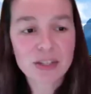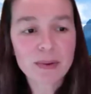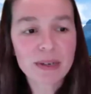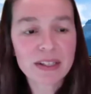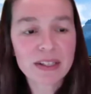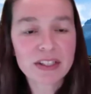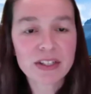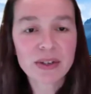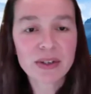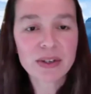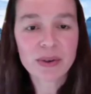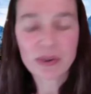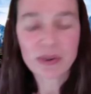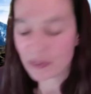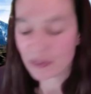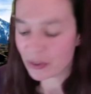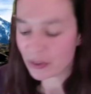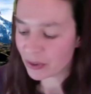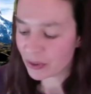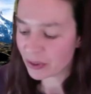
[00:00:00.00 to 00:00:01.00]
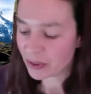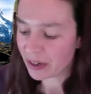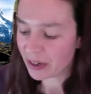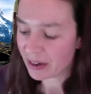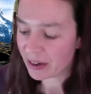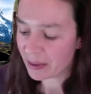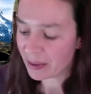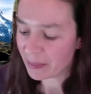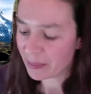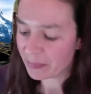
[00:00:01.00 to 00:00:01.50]
wanted uh, to know if your
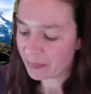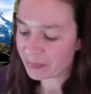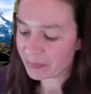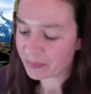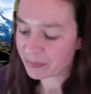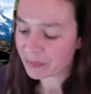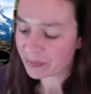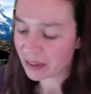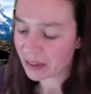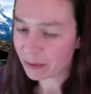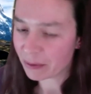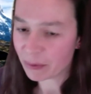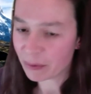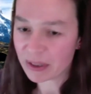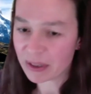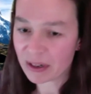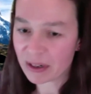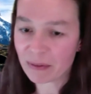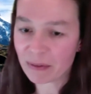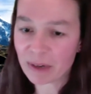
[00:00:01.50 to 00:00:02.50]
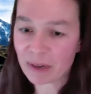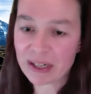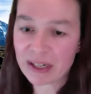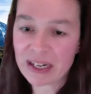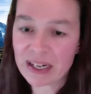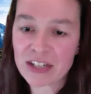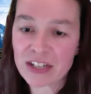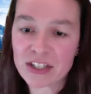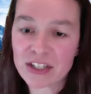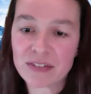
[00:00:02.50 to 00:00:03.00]
um, we, are a
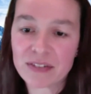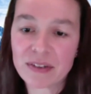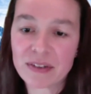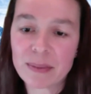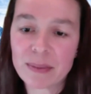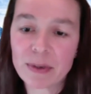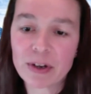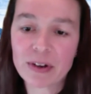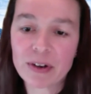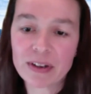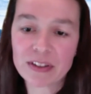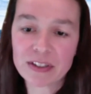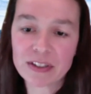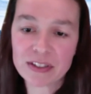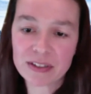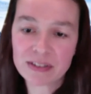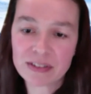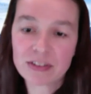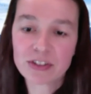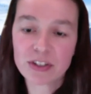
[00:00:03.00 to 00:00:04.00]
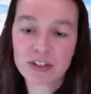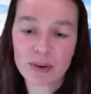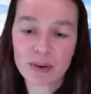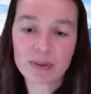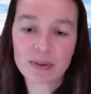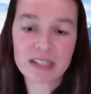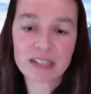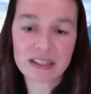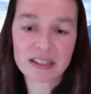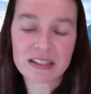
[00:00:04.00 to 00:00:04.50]
Nation of Immigrants show
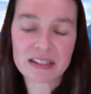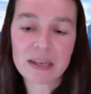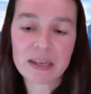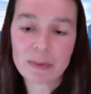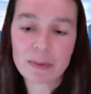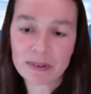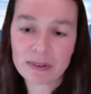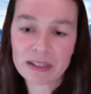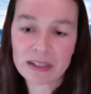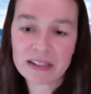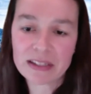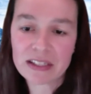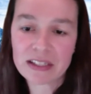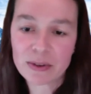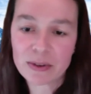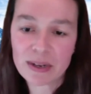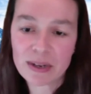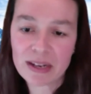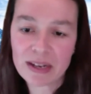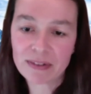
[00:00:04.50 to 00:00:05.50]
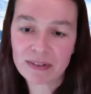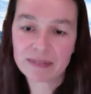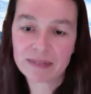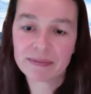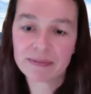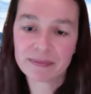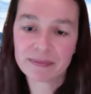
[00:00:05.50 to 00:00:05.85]
is that the same one that's in New Haven?